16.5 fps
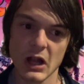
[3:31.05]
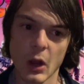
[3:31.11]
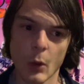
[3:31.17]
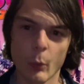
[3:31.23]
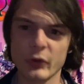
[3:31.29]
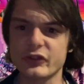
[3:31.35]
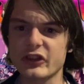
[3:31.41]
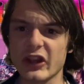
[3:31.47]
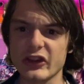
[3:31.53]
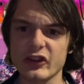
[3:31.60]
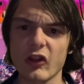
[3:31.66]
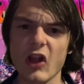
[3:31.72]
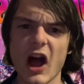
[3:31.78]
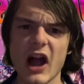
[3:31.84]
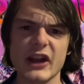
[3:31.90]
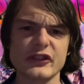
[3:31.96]
Which says a
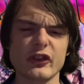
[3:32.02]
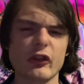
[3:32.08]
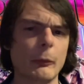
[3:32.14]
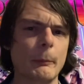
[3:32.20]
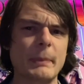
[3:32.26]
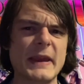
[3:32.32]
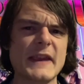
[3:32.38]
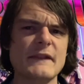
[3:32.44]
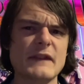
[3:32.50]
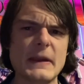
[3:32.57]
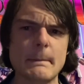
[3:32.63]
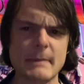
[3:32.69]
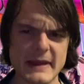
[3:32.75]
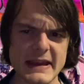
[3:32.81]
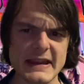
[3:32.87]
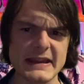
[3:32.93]
lot because it's a
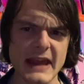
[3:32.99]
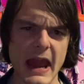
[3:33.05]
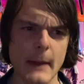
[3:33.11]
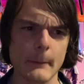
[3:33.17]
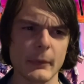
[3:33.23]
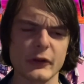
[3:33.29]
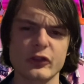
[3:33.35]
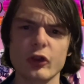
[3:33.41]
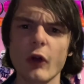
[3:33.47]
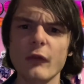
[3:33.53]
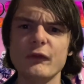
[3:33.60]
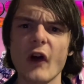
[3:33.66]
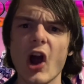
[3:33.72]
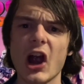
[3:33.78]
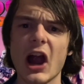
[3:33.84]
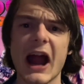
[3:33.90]
PvP game, but so
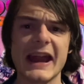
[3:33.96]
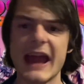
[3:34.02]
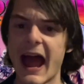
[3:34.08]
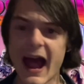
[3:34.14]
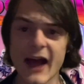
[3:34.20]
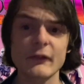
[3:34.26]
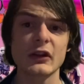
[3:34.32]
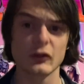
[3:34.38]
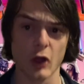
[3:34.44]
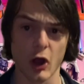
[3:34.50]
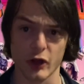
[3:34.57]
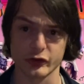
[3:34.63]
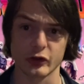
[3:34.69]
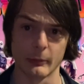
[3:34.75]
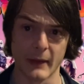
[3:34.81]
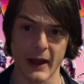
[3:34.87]
far I haven't
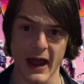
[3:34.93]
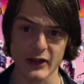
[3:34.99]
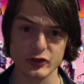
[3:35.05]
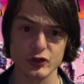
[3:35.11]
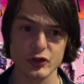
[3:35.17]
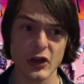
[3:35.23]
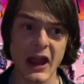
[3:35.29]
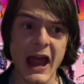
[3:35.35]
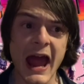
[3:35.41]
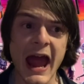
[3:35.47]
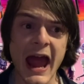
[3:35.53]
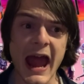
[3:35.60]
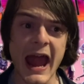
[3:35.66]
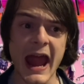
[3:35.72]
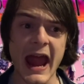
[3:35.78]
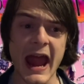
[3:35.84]
lost a match,
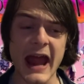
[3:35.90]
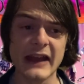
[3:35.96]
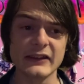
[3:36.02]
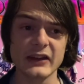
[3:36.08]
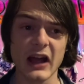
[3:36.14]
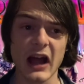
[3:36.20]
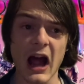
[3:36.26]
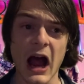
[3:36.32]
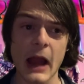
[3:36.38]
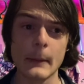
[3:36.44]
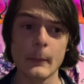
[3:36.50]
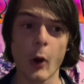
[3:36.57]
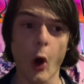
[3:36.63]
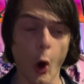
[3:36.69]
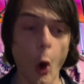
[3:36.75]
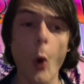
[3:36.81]
and I'm
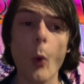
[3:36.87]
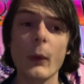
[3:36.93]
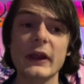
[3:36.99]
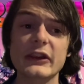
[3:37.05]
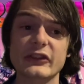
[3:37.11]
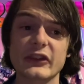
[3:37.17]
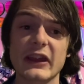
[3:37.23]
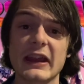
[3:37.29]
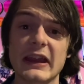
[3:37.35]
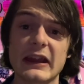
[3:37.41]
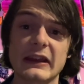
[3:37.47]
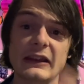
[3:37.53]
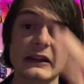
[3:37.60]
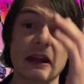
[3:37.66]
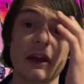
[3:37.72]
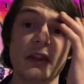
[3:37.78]
always
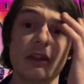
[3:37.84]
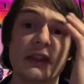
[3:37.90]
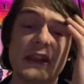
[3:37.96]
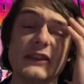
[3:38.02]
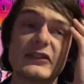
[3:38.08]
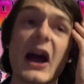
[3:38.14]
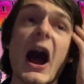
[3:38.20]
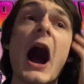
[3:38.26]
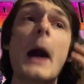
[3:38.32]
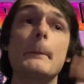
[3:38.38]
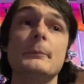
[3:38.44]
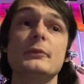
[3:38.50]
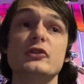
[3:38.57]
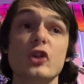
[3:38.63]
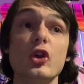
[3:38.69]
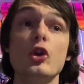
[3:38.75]
in the
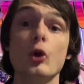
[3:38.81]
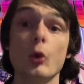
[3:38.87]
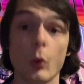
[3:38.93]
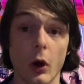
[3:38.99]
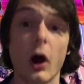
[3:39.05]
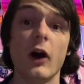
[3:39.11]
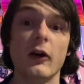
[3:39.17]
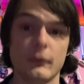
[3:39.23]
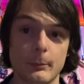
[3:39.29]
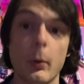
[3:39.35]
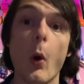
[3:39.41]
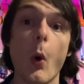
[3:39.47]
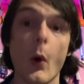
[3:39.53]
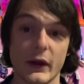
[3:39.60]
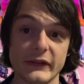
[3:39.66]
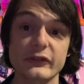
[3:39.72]
top 2 of
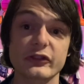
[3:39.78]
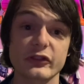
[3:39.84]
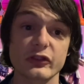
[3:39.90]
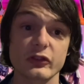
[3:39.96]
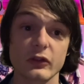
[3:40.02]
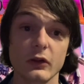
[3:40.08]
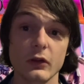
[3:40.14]
points.